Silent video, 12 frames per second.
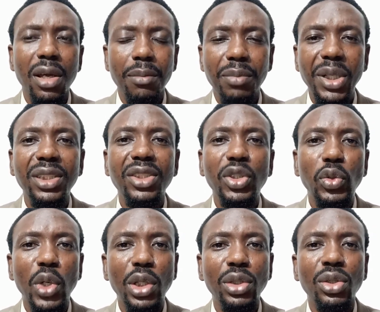but this
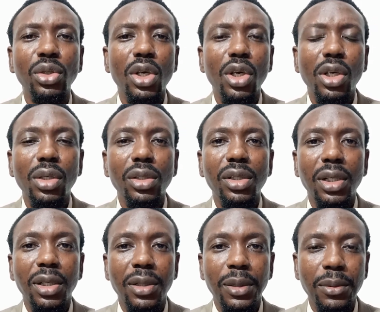one
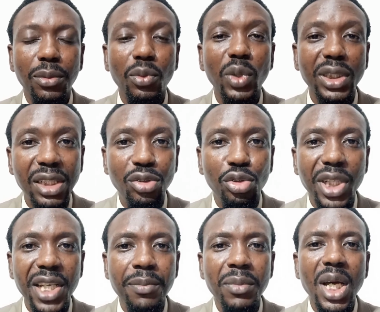was a
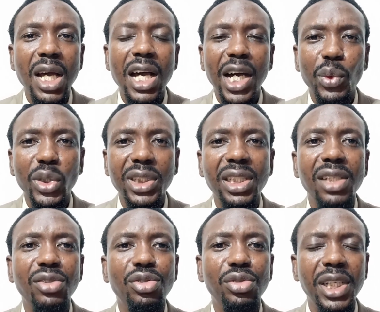dream. I was in
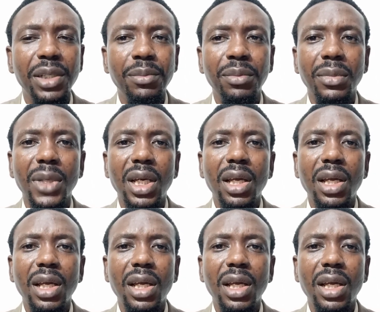a dream.